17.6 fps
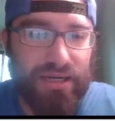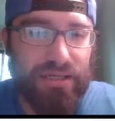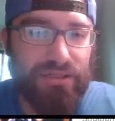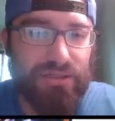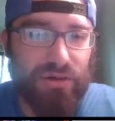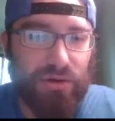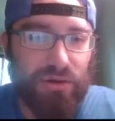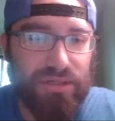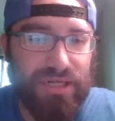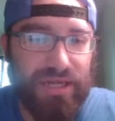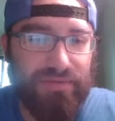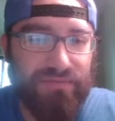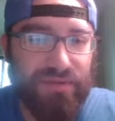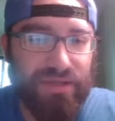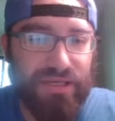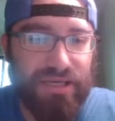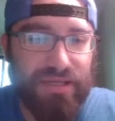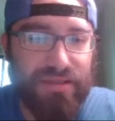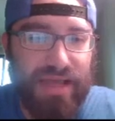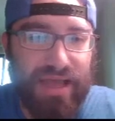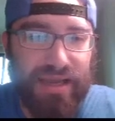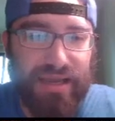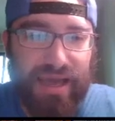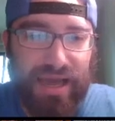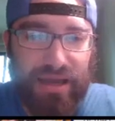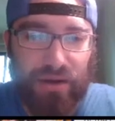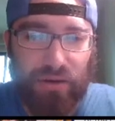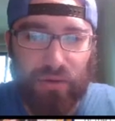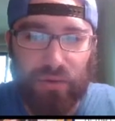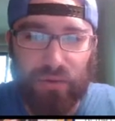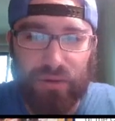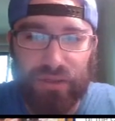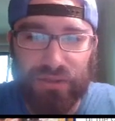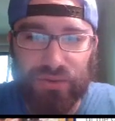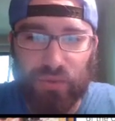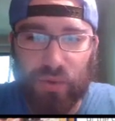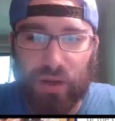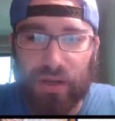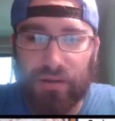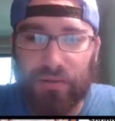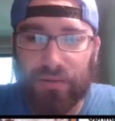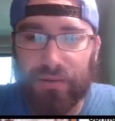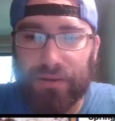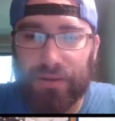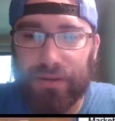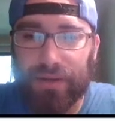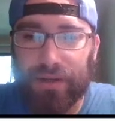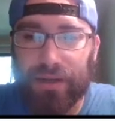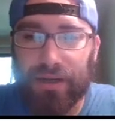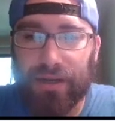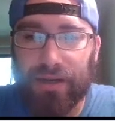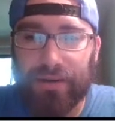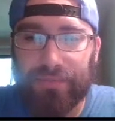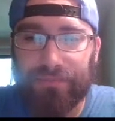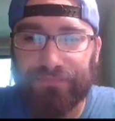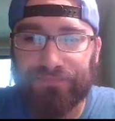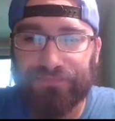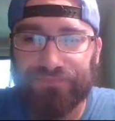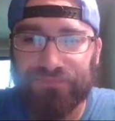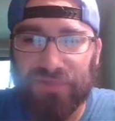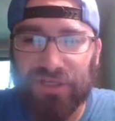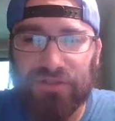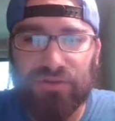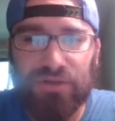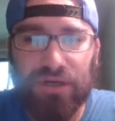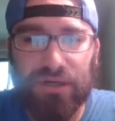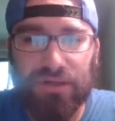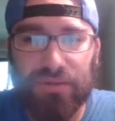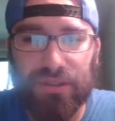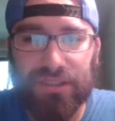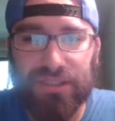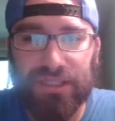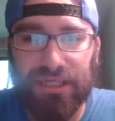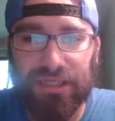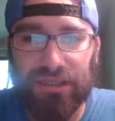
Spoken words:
are definitely in that category as well. I do kind of want to take a look